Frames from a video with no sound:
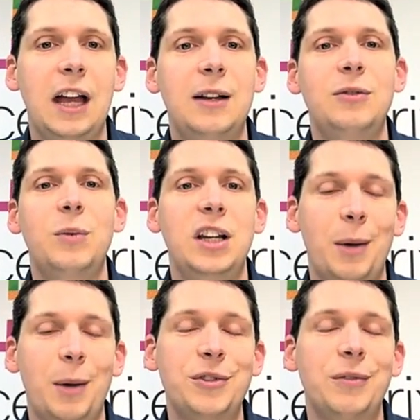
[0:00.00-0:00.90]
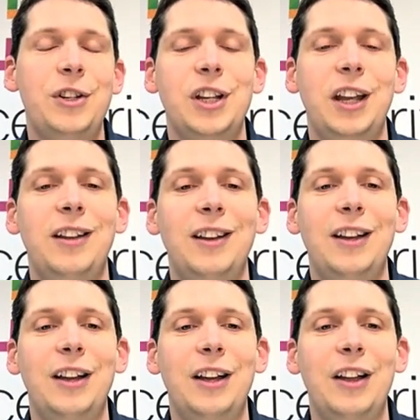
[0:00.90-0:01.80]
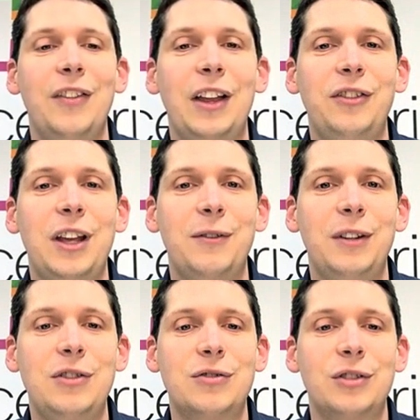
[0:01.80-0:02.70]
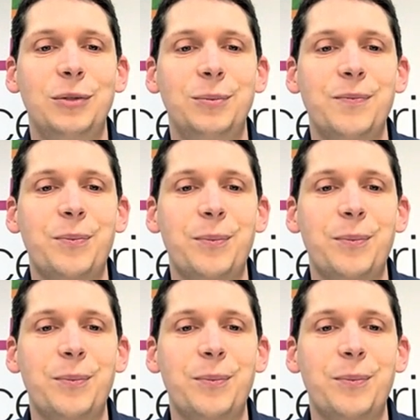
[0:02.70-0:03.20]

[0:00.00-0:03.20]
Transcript: And when it comes to phishing, that's definitely true.